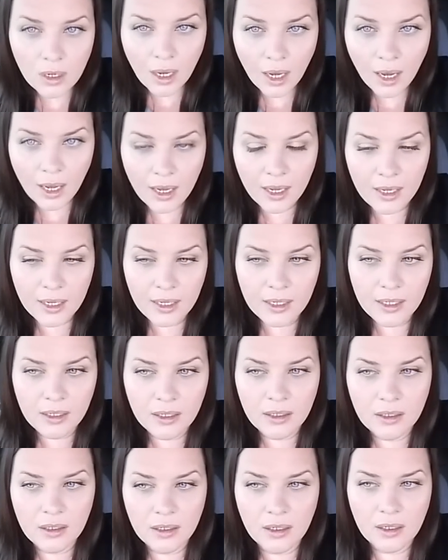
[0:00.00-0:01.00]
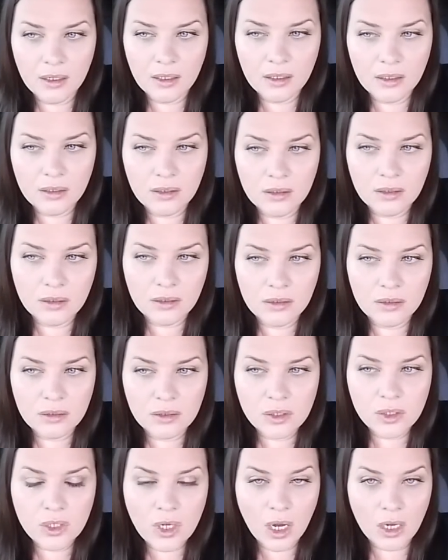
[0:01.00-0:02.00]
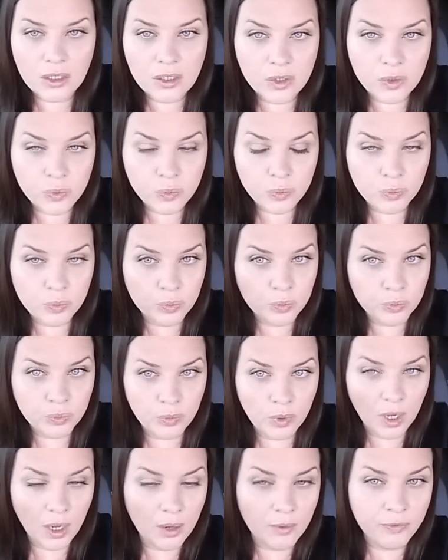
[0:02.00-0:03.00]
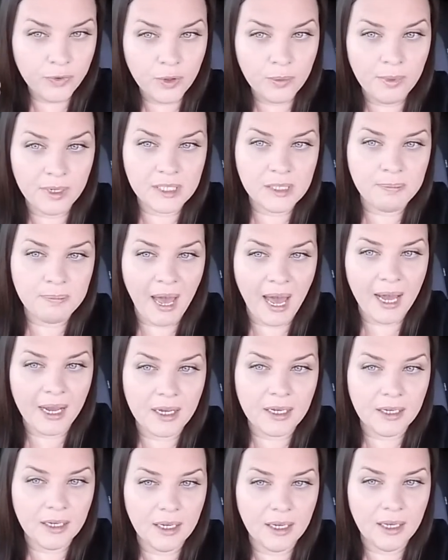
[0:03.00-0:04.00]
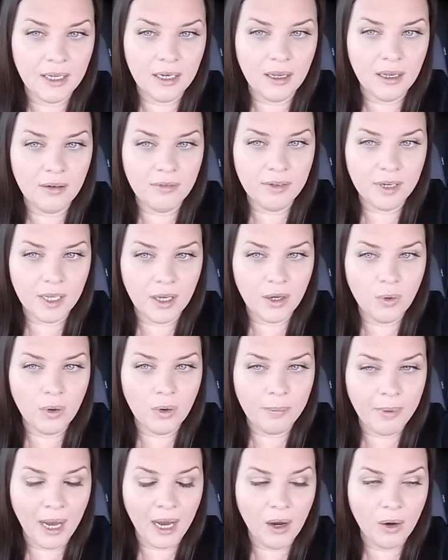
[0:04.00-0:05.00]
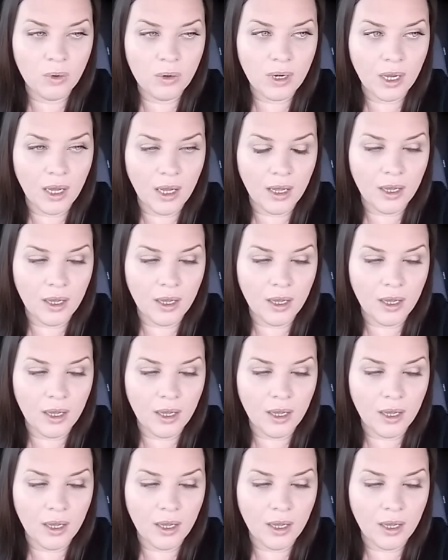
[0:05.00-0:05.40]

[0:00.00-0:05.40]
I talked a few months back in a video about